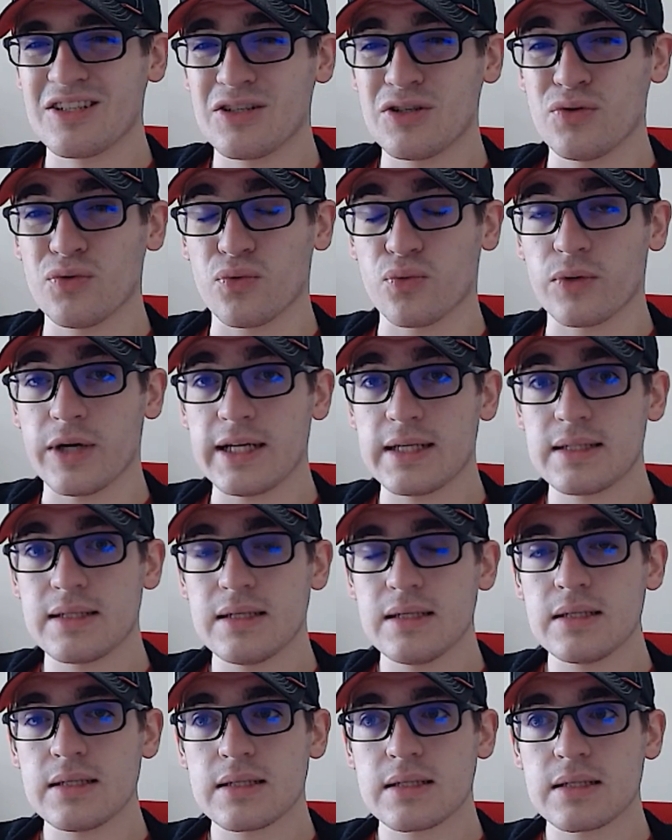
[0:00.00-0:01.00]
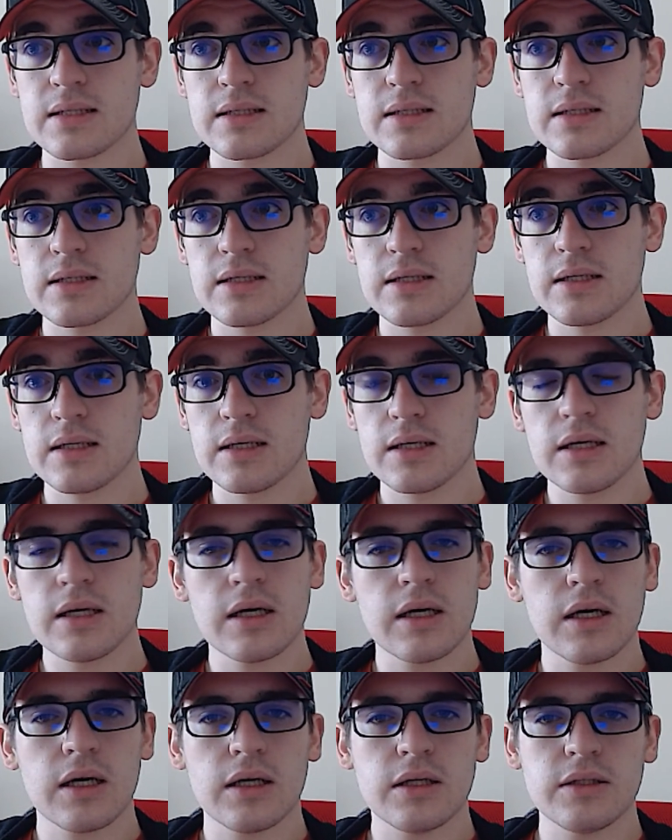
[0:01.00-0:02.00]
Grixis,
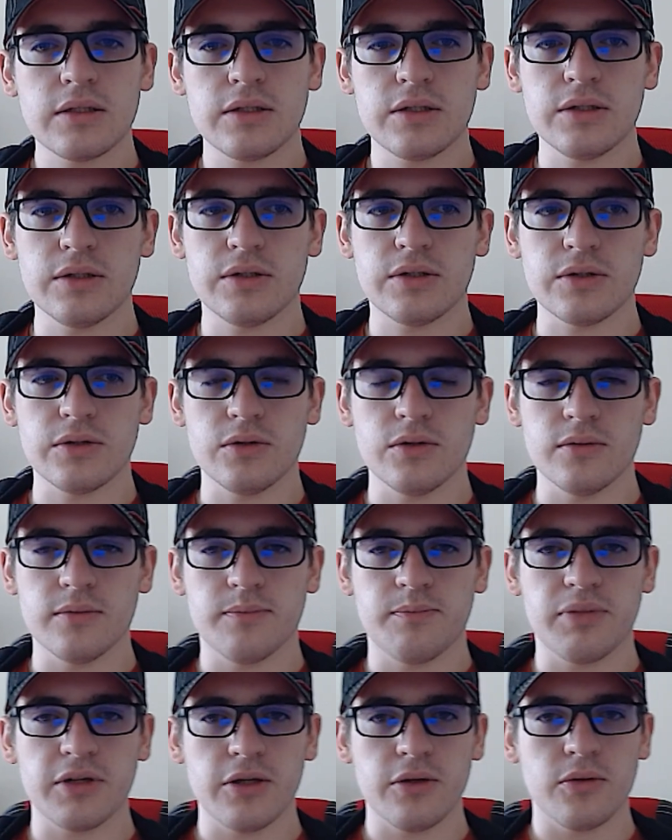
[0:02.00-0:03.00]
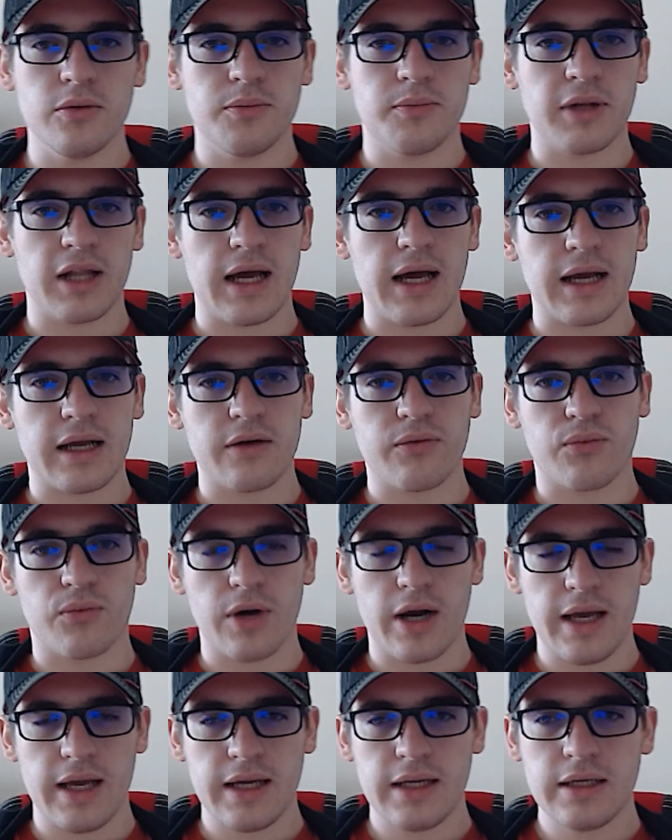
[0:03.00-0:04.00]
to do blue, black,
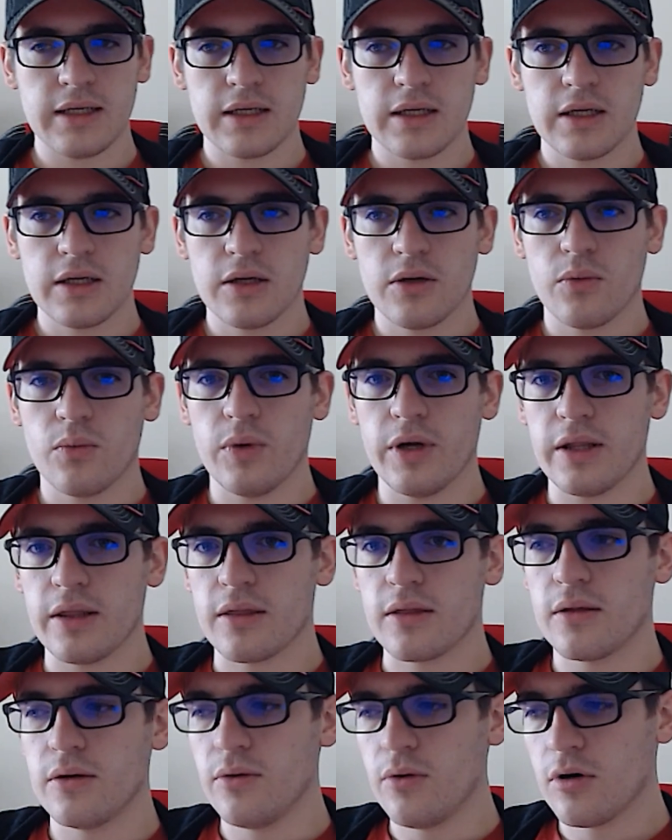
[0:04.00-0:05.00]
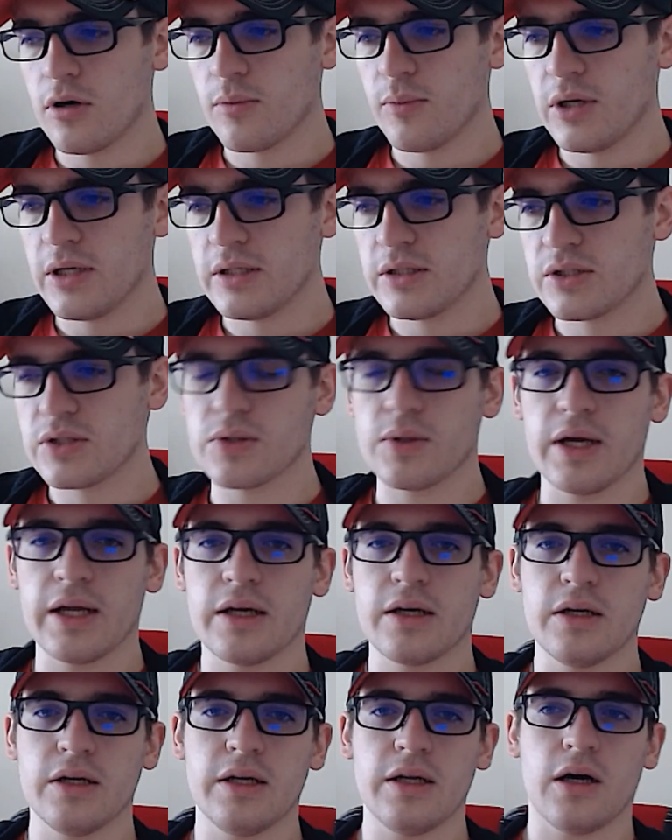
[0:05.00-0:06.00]
red with Norman, so I
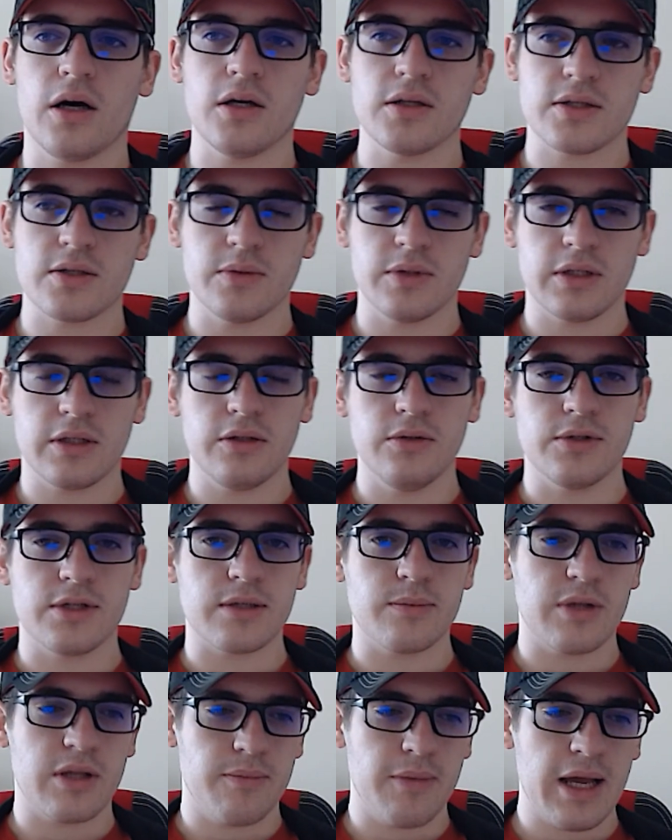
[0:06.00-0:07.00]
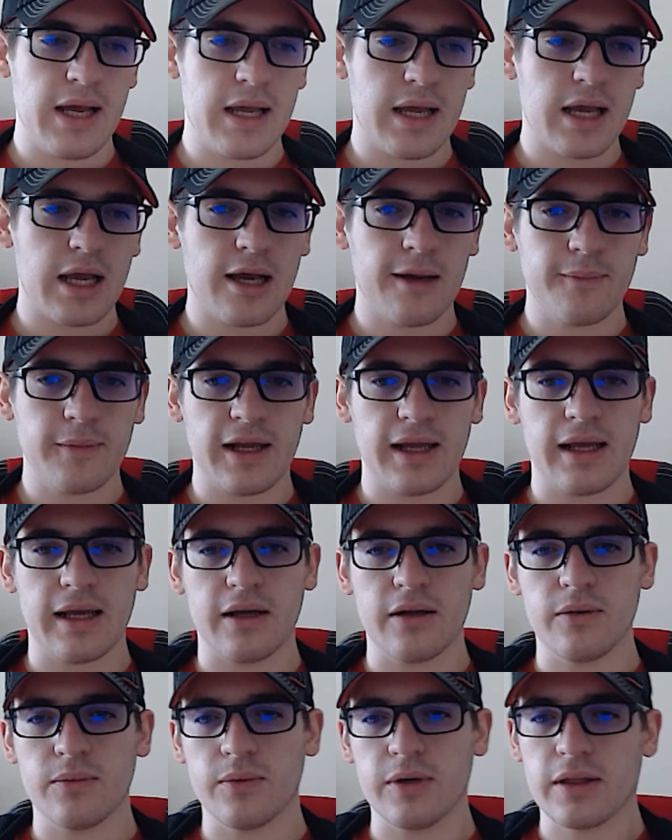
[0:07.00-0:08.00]
could also include some of the mayhem.
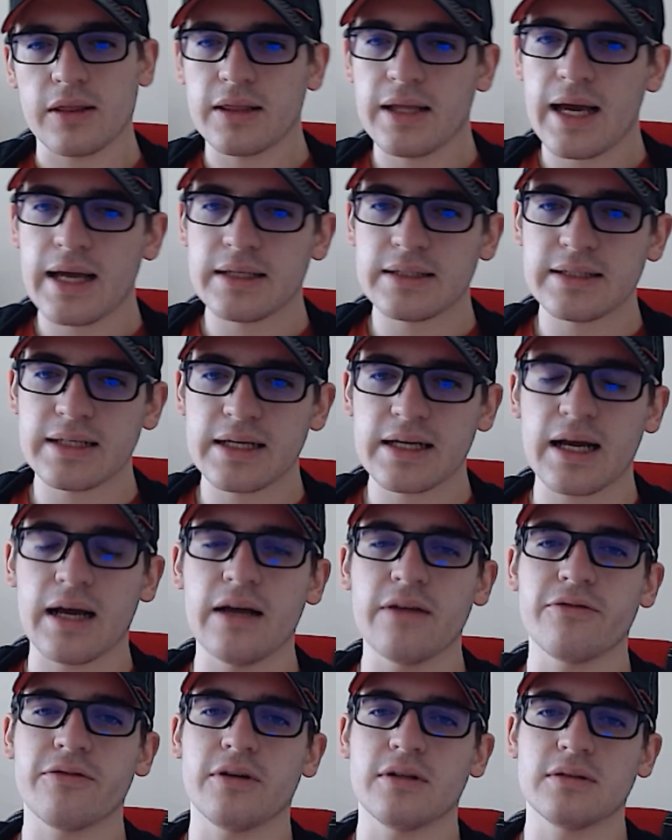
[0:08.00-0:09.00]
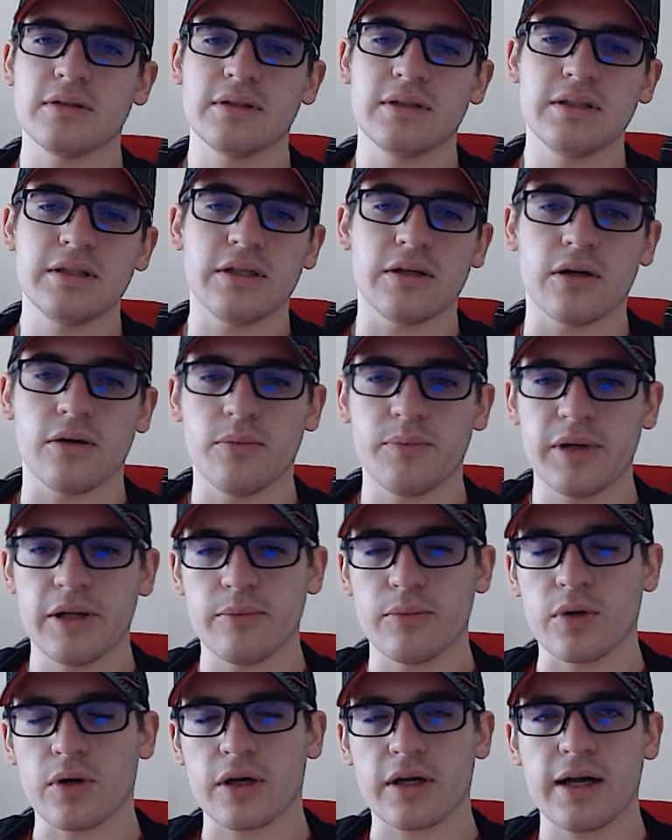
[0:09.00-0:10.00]
And with that deck, I felt, a
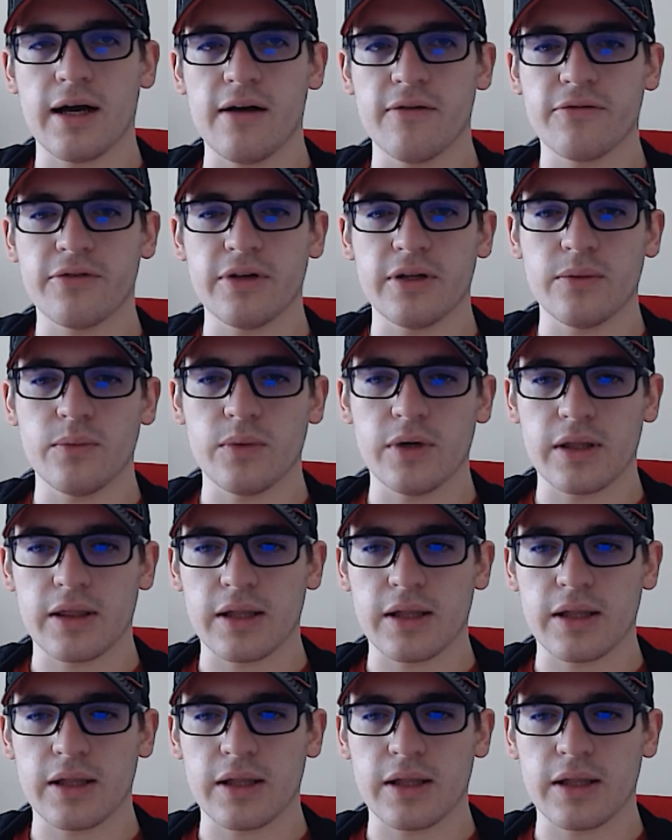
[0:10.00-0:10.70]
bit more confident with